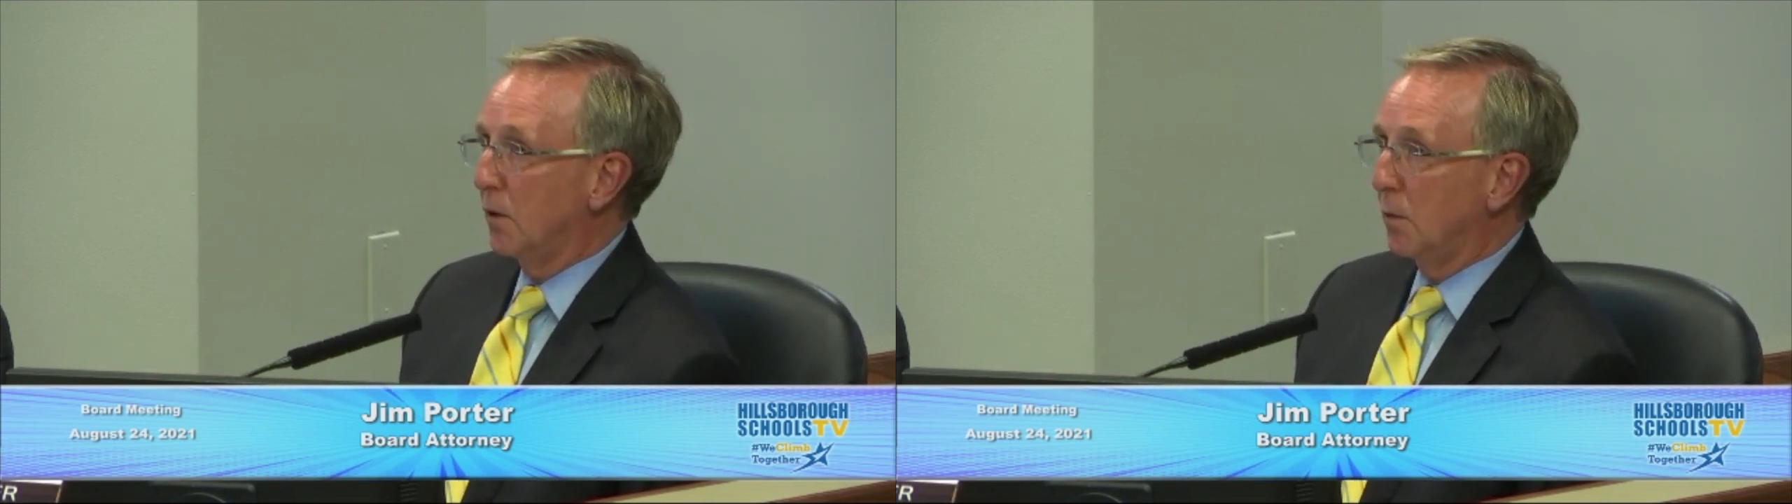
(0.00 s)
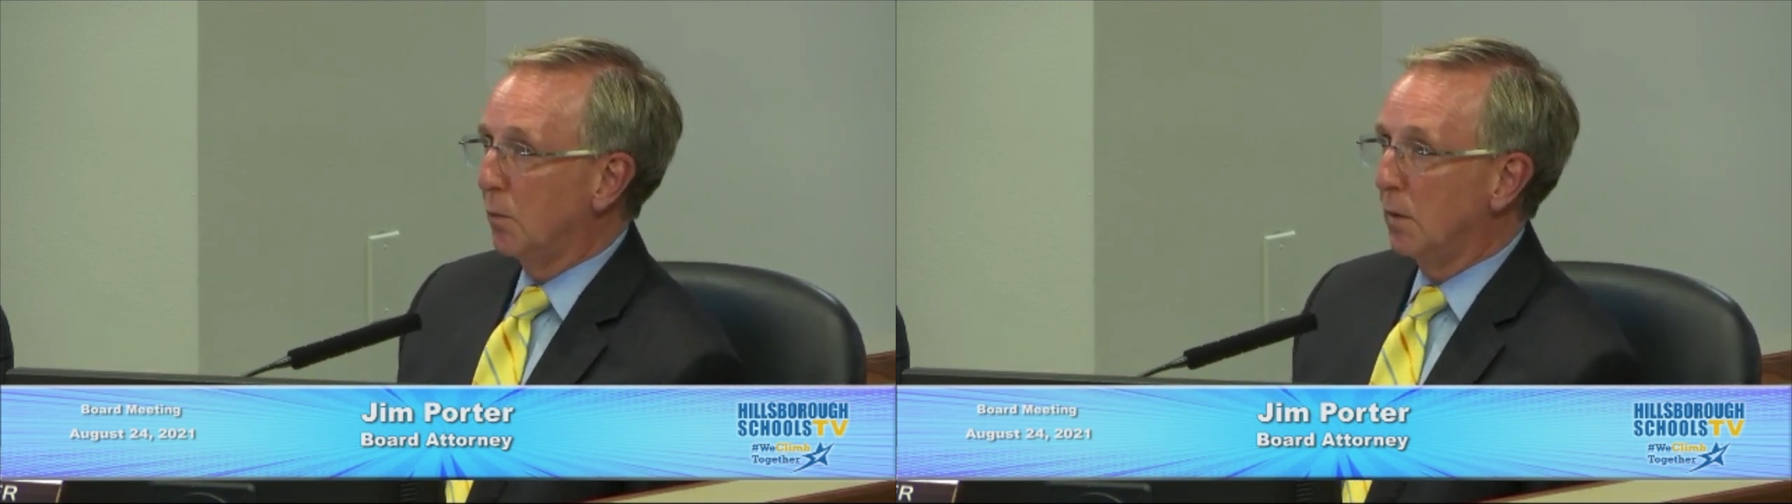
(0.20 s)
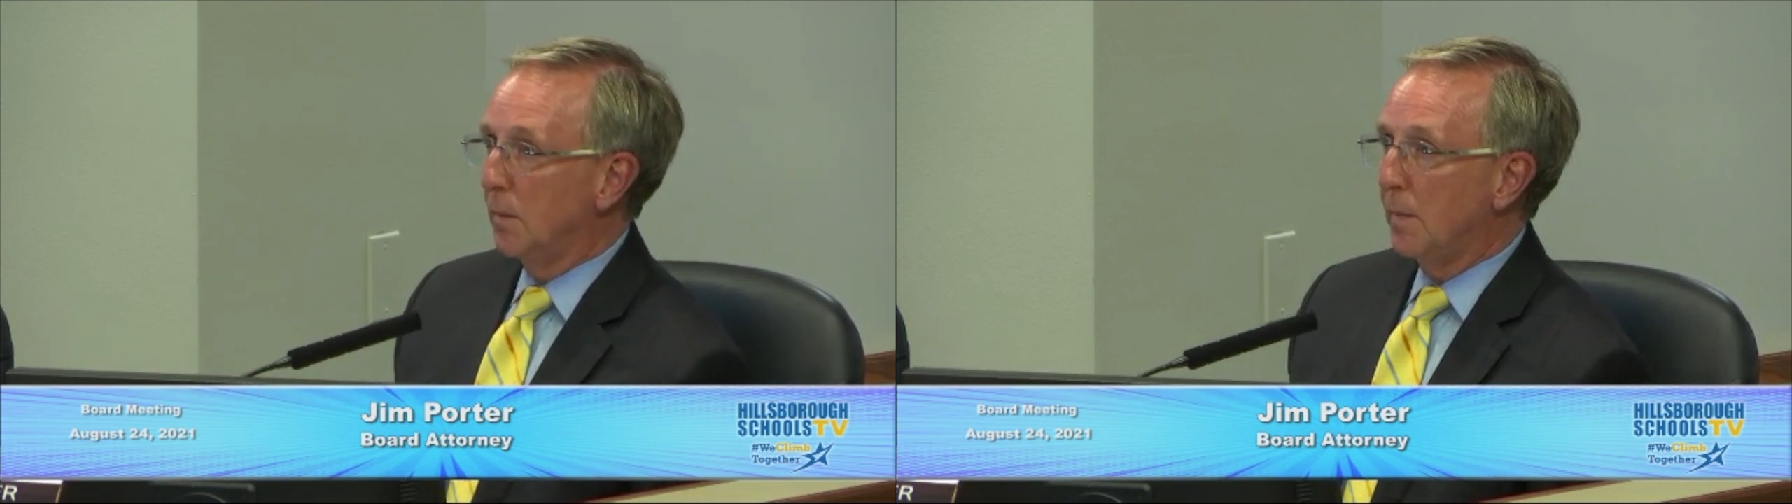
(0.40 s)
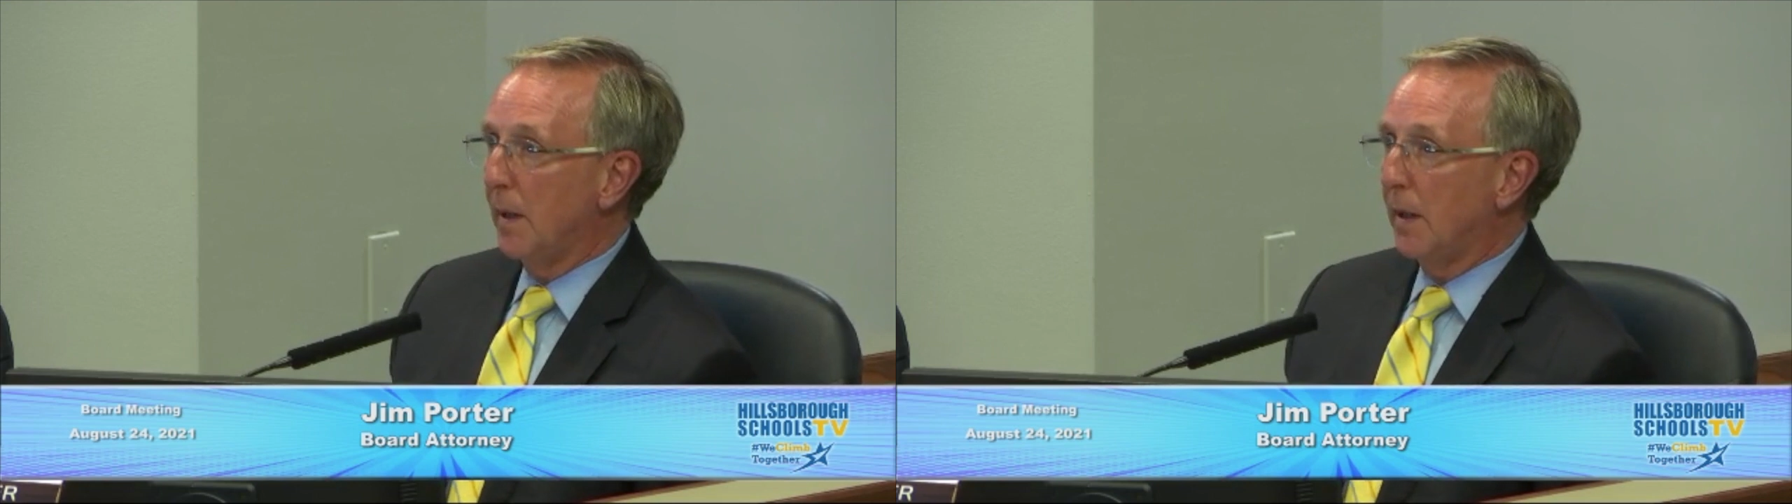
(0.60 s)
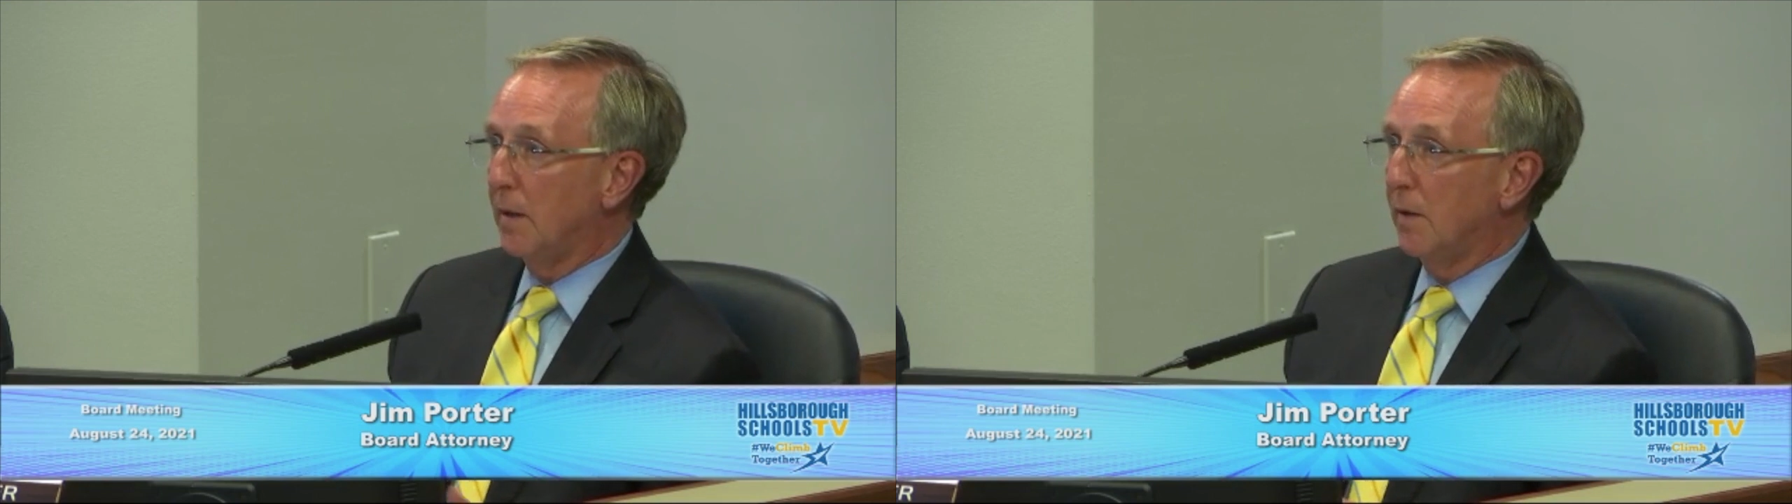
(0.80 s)
You wouldn't be
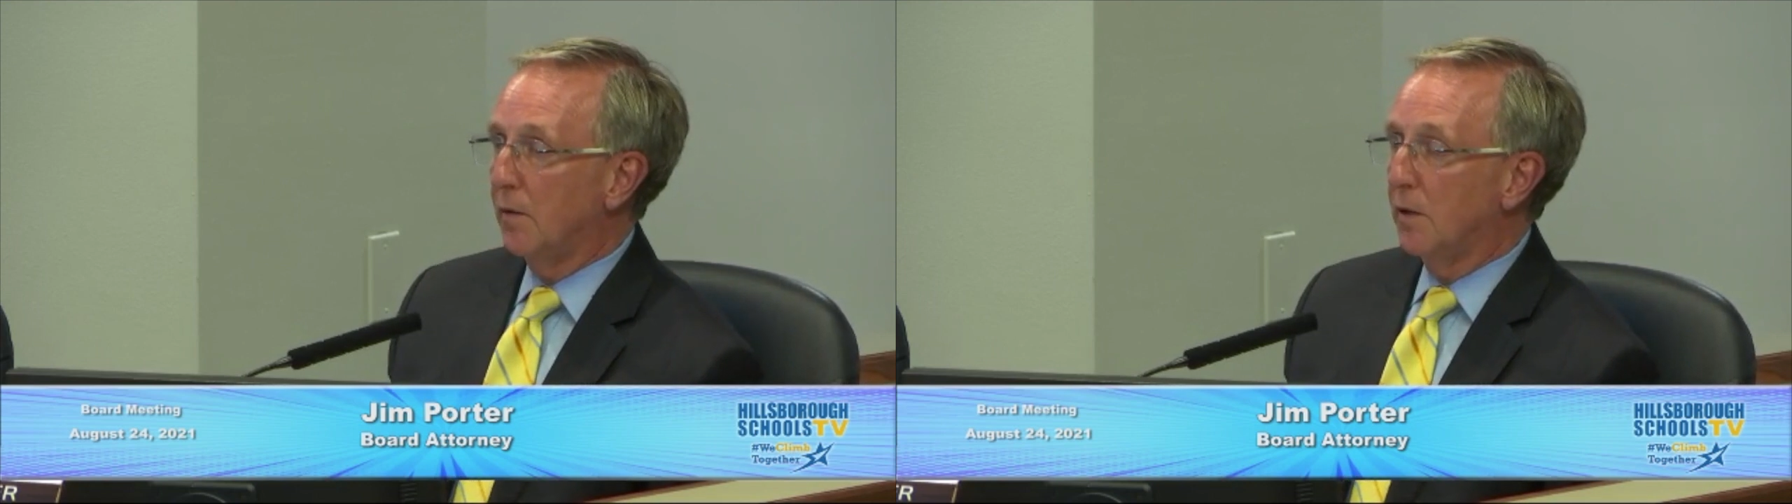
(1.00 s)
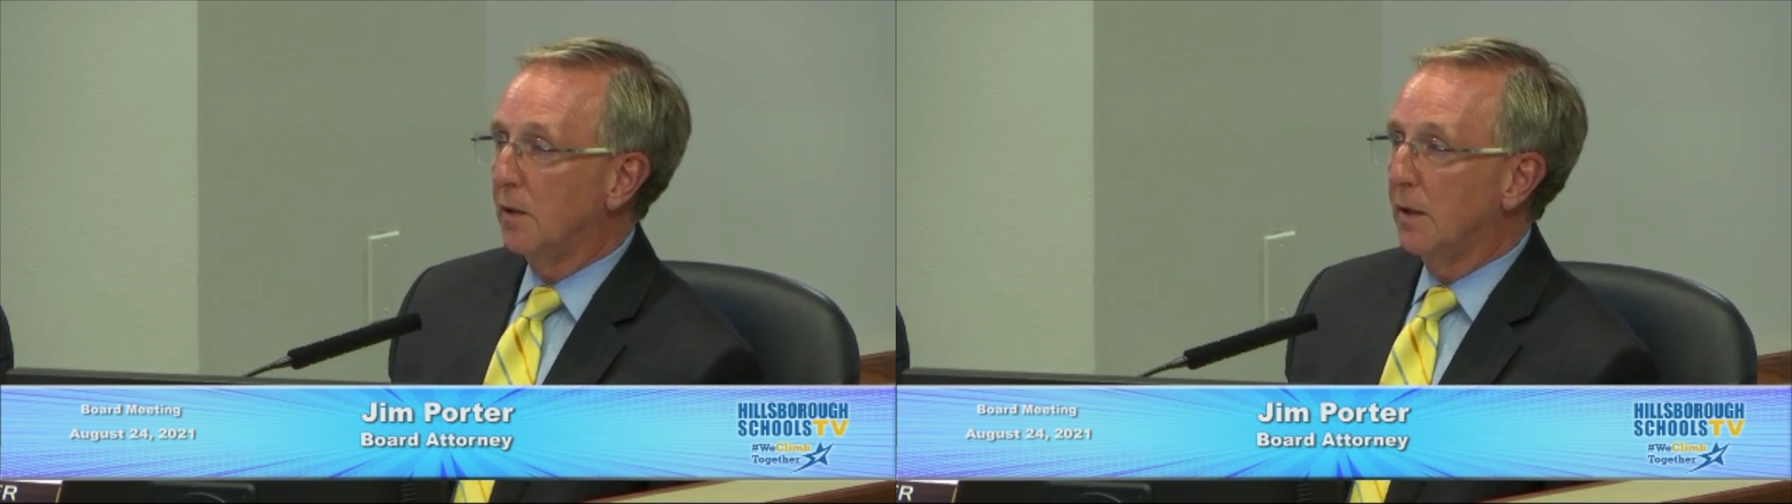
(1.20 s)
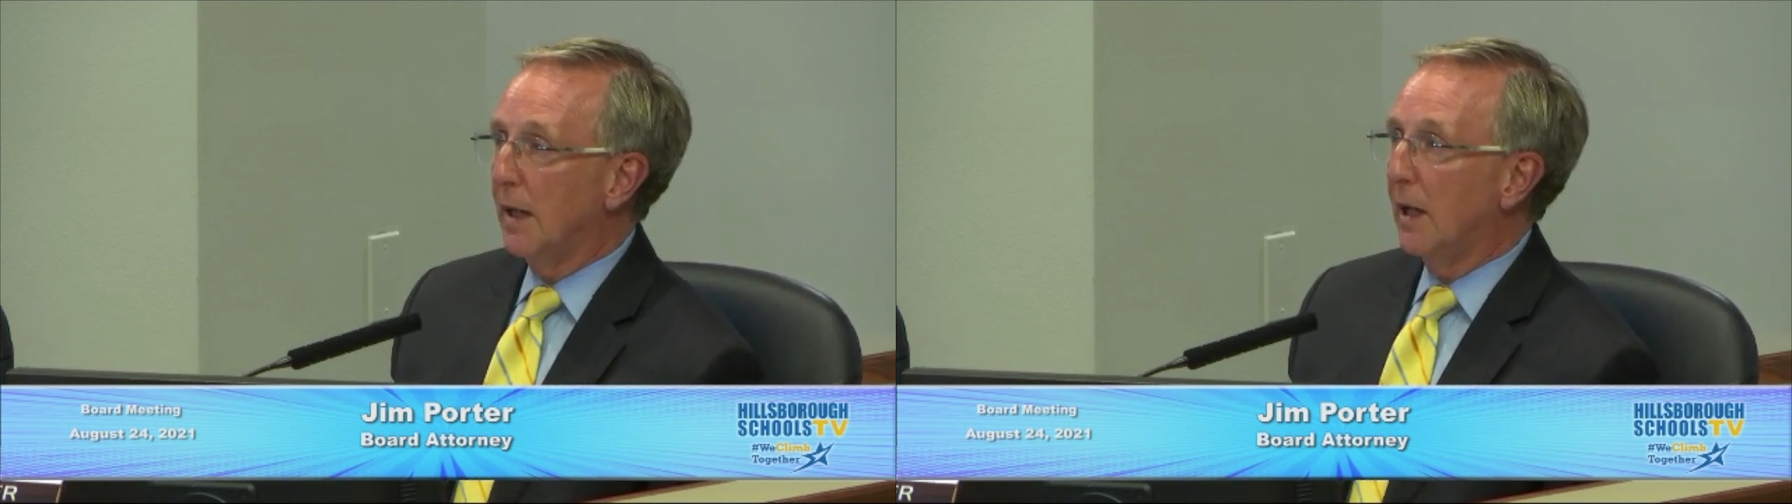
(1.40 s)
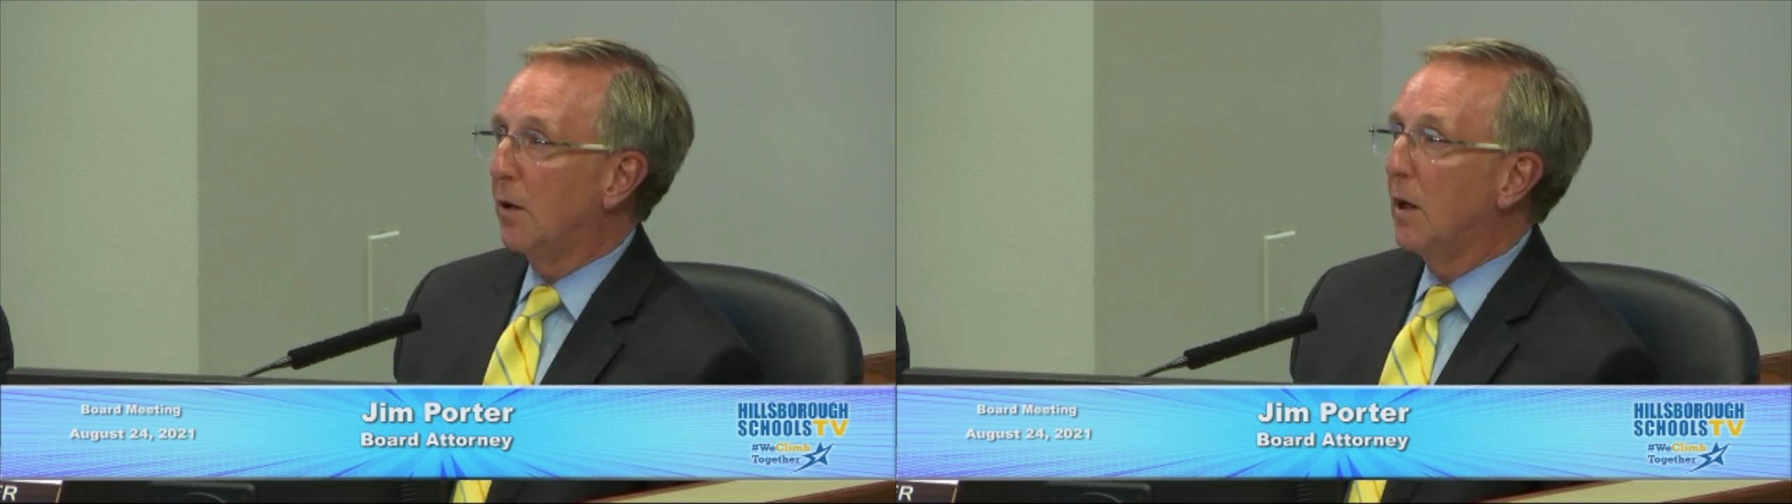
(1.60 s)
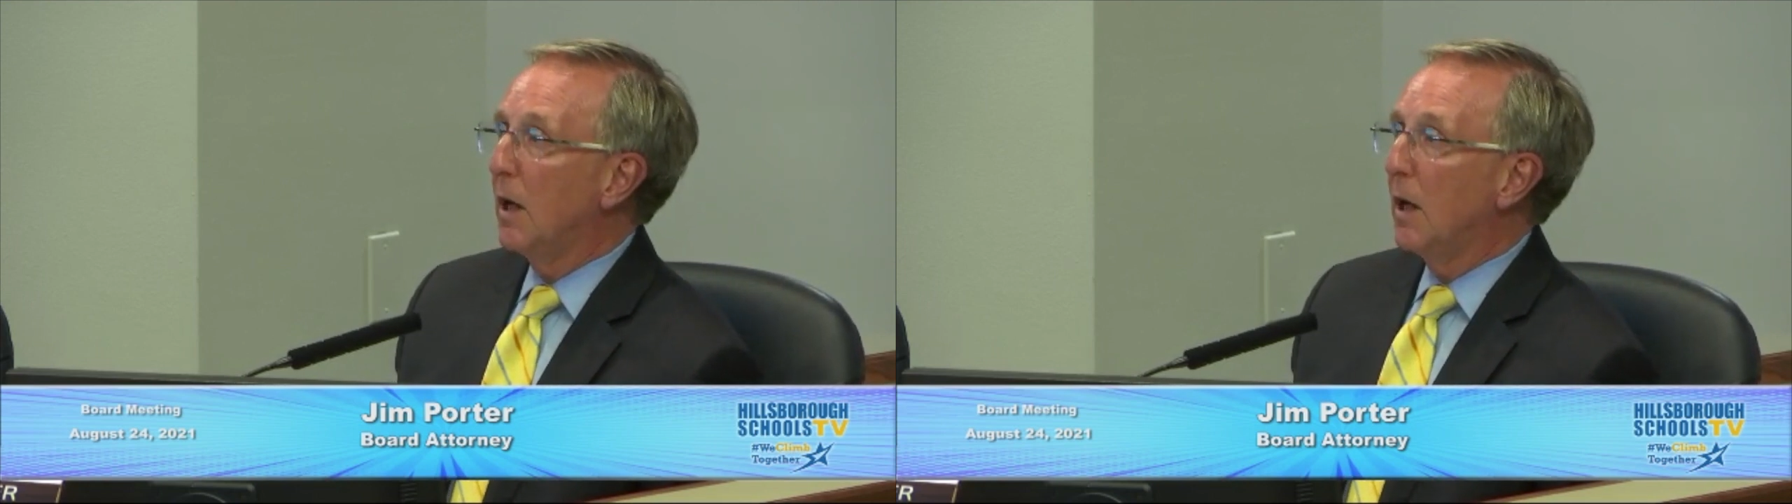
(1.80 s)
making a decision now.